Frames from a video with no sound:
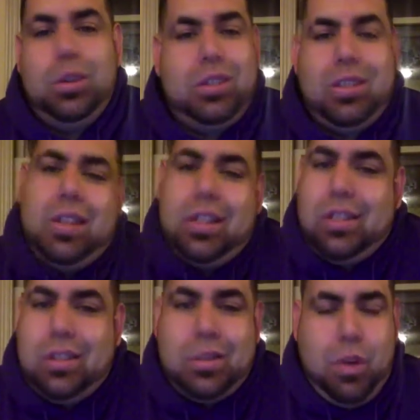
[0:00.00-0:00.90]
It's a
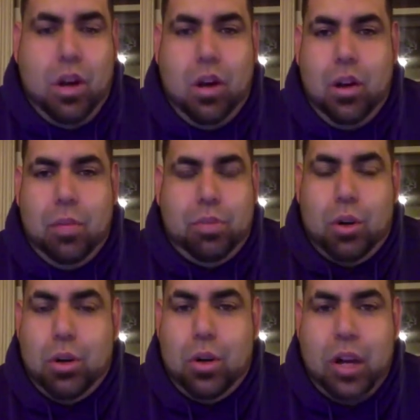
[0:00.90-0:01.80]
small
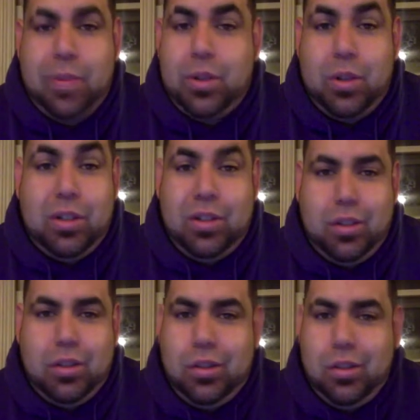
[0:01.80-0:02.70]
program, so it
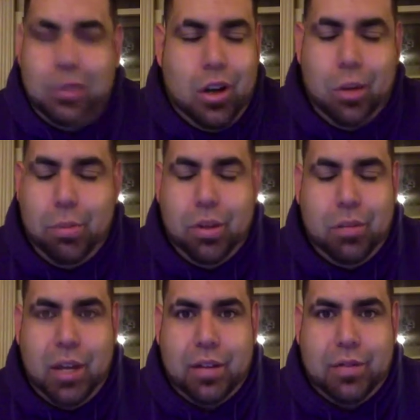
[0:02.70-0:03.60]
took all but
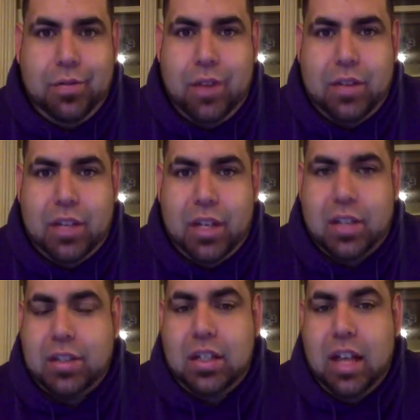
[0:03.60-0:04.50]
about 5
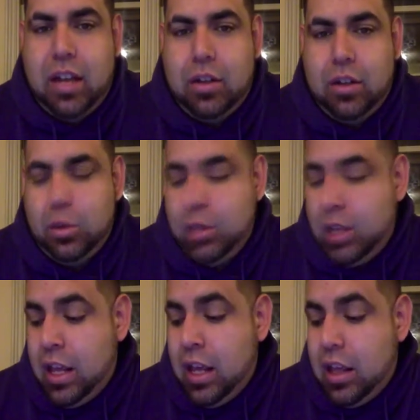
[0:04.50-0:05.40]
seconds to download.
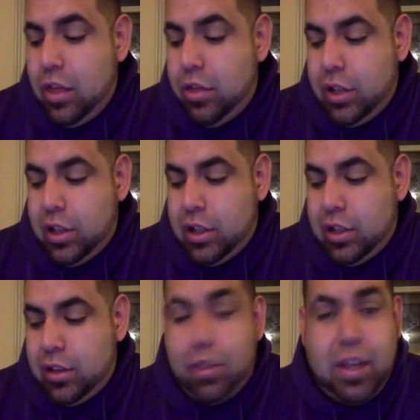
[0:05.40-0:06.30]

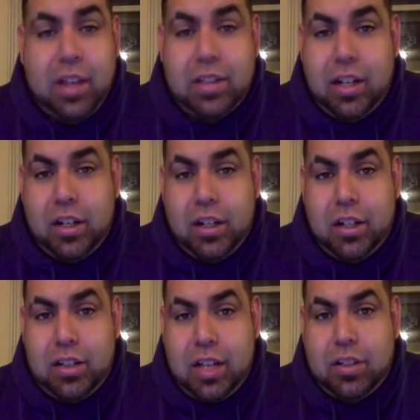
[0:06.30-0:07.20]
The things that are going
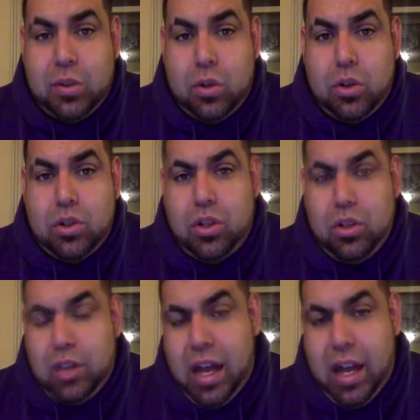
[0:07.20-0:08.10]
to take storage are
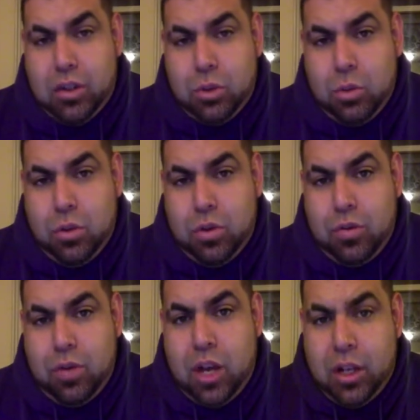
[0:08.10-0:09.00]
the
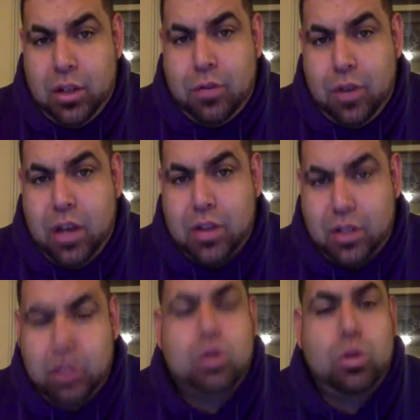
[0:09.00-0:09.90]
actual audio files
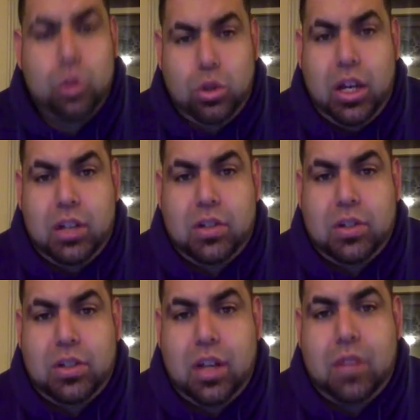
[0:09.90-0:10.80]
that you create
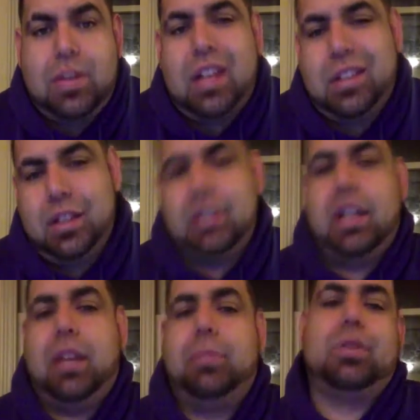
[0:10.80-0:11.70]
yourself. That's going to take
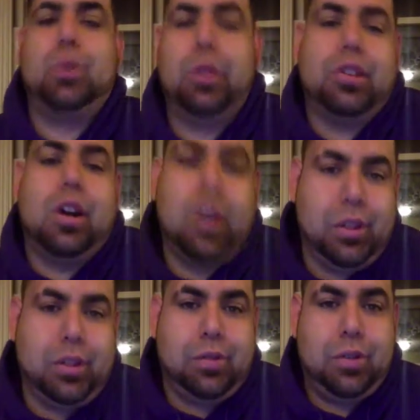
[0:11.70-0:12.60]
up the storage on
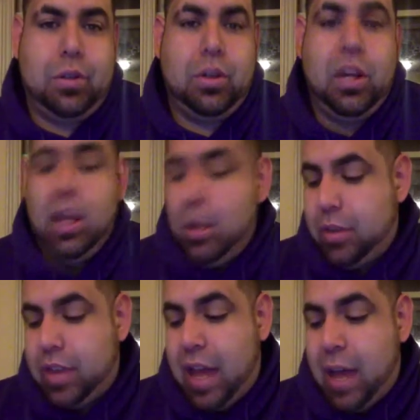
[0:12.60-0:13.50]
your phone. But
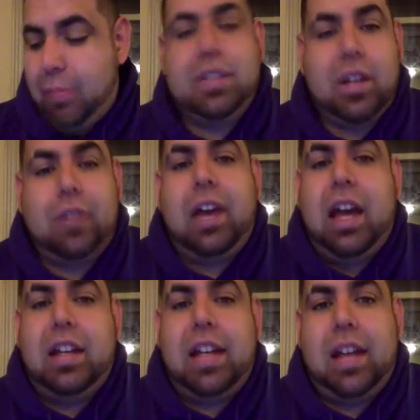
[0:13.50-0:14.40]
the app itself, yeah, I
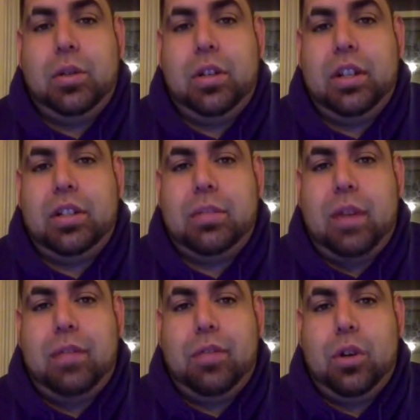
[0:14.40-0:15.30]
downloaded it to my
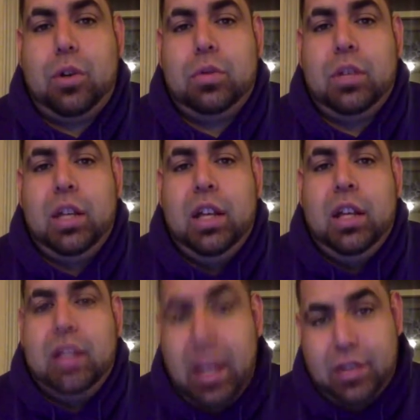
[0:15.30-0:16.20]
phone
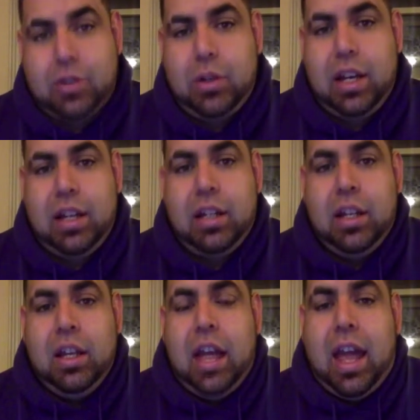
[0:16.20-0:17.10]
yesterday,
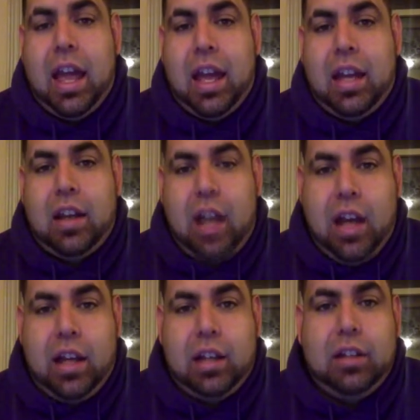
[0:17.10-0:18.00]
and
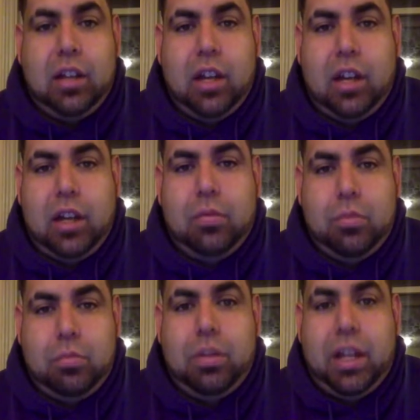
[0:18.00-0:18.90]
I
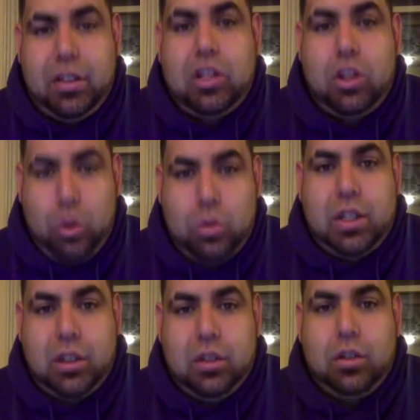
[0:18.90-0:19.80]
plan to use
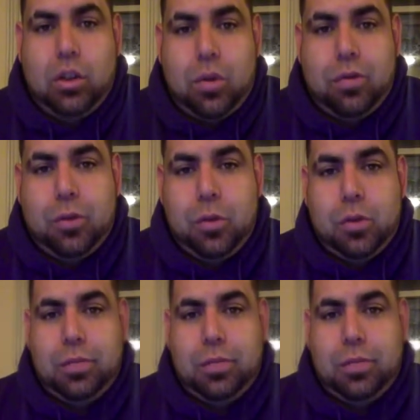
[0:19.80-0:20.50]
it going forward.